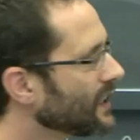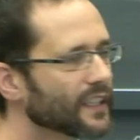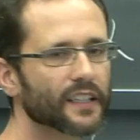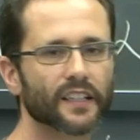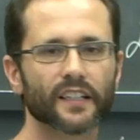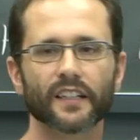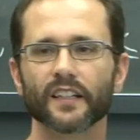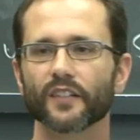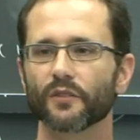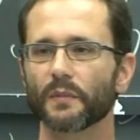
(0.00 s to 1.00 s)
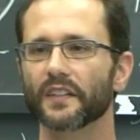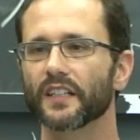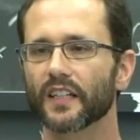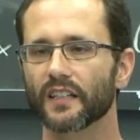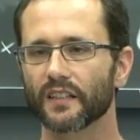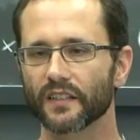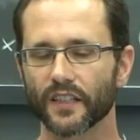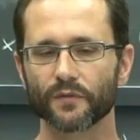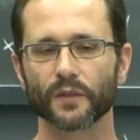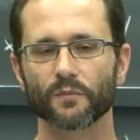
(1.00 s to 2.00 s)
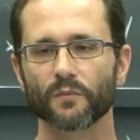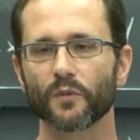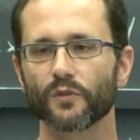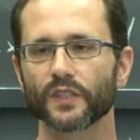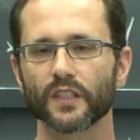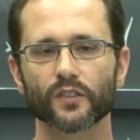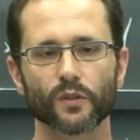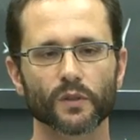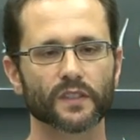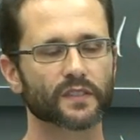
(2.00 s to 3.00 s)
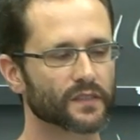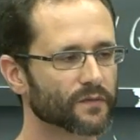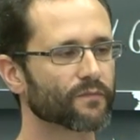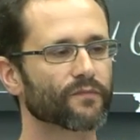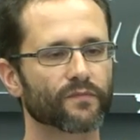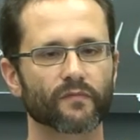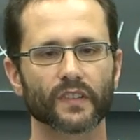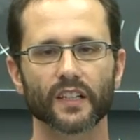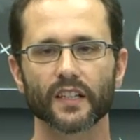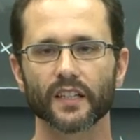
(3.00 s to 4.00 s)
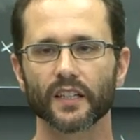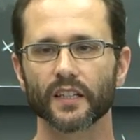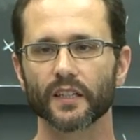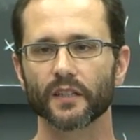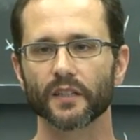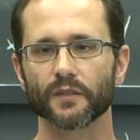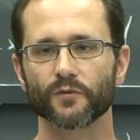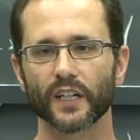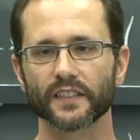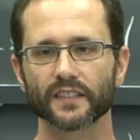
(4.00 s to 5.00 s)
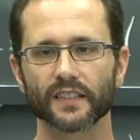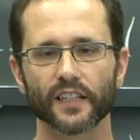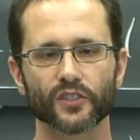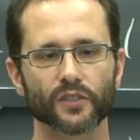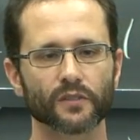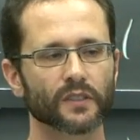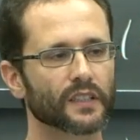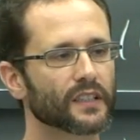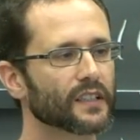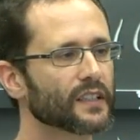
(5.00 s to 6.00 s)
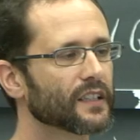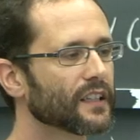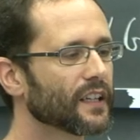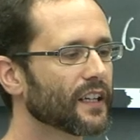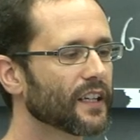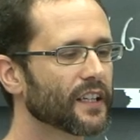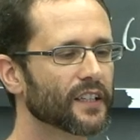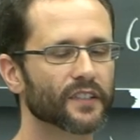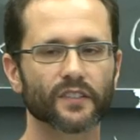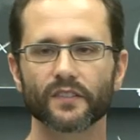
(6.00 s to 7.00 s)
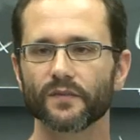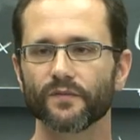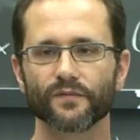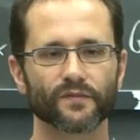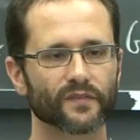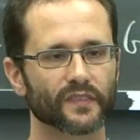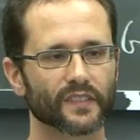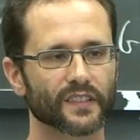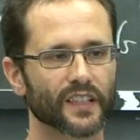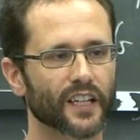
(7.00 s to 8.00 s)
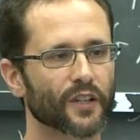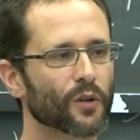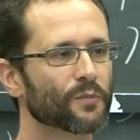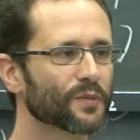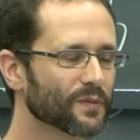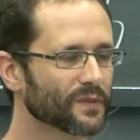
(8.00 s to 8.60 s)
Uh, and on Monday, I'll give some more reading towards uh, Friday's lecture. And yeah, I hope